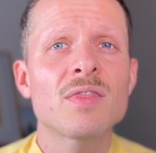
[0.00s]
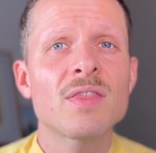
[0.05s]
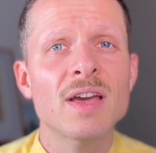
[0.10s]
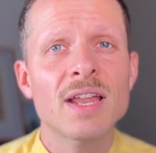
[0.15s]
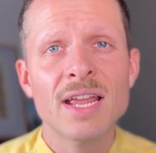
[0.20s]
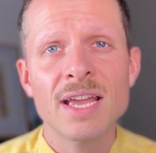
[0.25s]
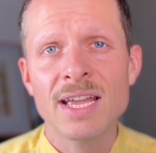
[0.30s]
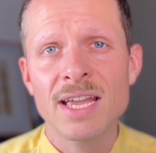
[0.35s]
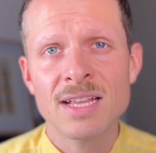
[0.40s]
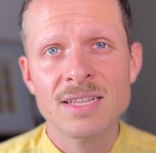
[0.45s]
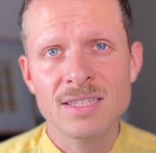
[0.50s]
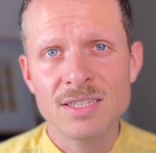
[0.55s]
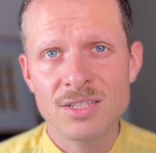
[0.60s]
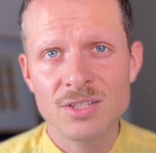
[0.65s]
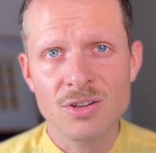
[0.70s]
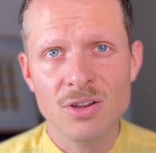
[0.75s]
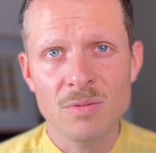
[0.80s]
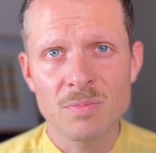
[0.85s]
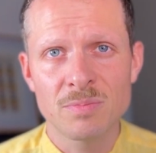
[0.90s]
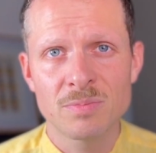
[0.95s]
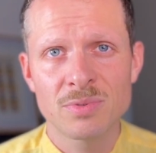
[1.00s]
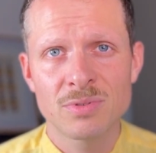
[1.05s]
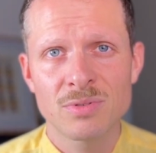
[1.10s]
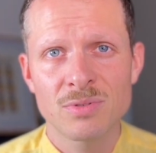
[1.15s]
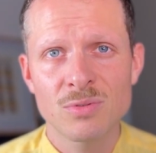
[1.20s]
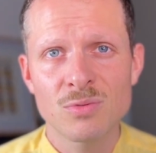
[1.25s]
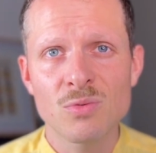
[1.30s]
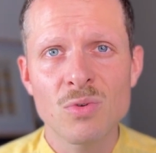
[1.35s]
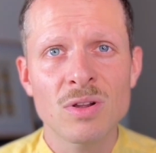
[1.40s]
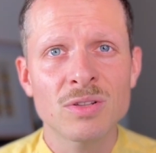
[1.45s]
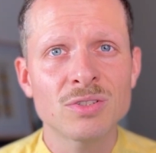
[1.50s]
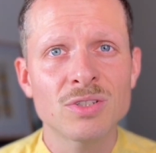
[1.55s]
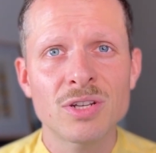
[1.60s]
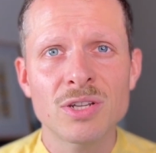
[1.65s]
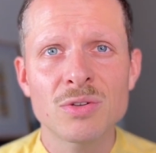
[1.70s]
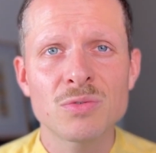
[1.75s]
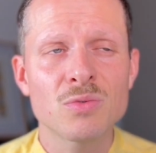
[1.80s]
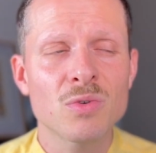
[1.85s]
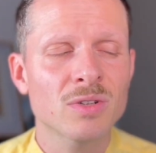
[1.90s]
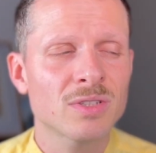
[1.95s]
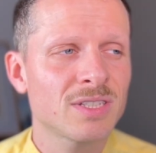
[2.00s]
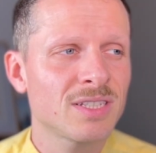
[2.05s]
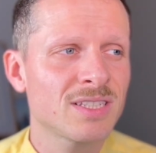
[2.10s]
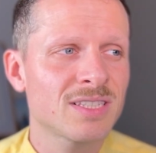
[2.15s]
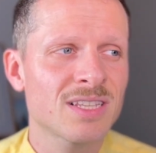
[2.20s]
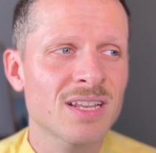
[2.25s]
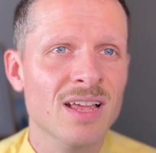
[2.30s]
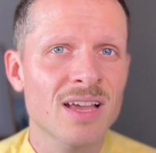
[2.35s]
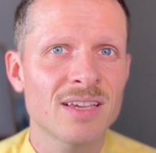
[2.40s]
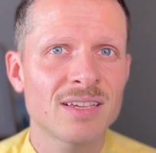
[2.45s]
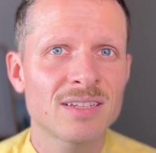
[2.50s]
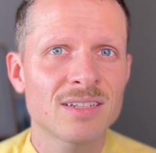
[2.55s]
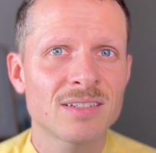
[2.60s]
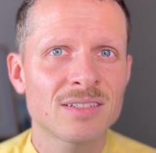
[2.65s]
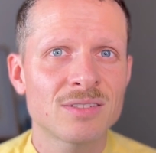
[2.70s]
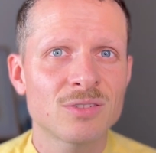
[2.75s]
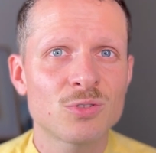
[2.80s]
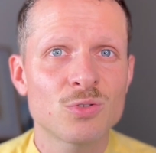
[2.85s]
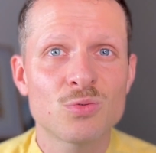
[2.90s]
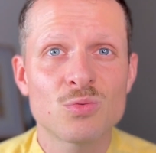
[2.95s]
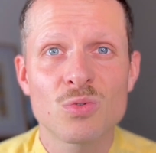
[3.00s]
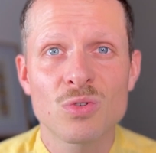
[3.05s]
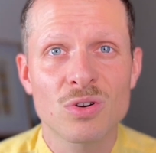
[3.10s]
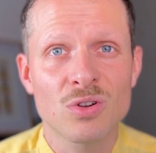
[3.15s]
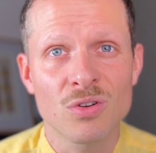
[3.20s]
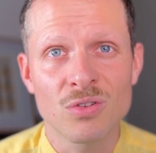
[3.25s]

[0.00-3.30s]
That I can stop wondering what it's like to work